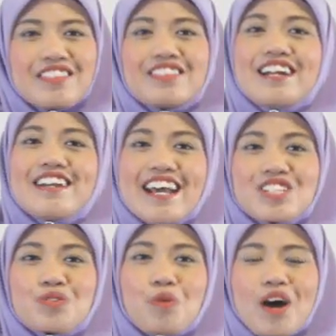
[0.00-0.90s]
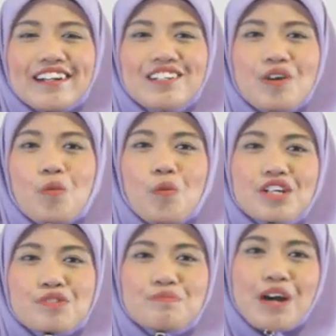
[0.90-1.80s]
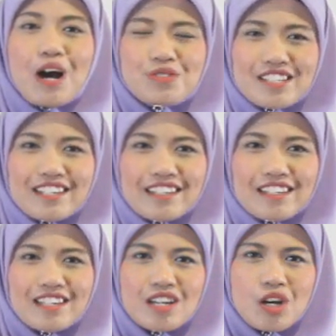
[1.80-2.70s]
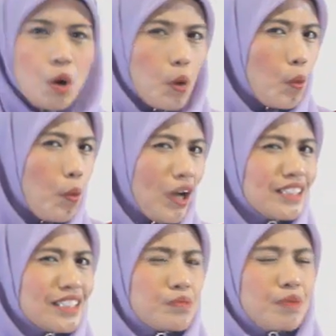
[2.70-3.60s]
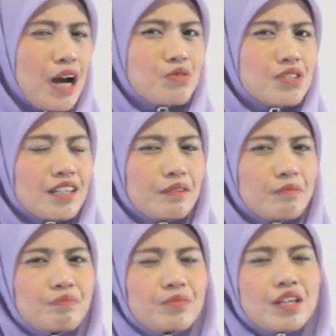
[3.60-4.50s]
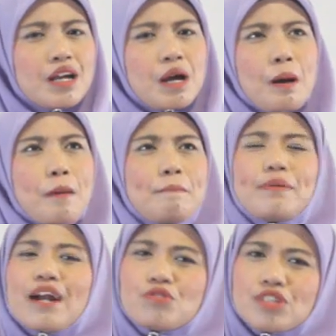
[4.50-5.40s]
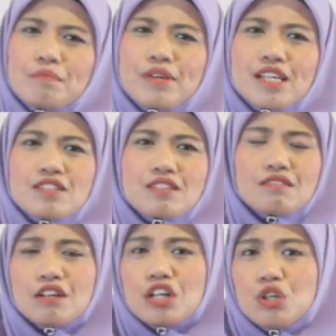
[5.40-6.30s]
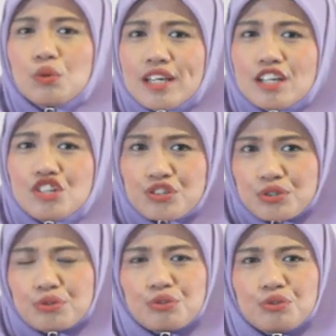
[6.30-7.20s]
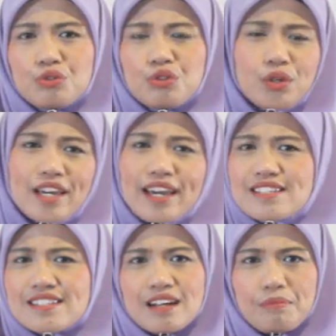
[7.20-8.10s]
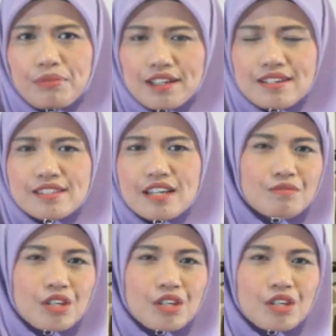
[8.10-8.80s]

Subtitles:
The next one was browsing. What is browsing? Browsing means looking through, looking at some things.